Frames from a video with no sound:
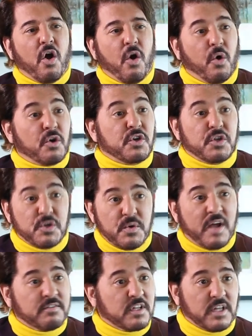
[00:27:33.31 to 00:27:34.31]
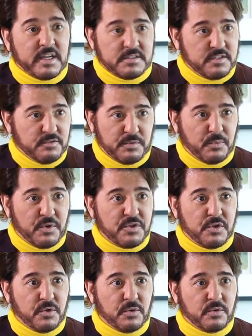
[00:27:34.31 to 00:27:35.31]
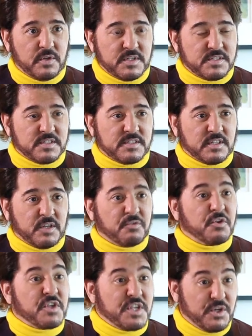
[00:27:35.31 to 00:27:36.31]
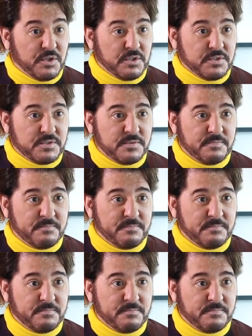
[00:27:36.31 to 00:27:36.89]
Or do you have clients that have been with you consistently for years?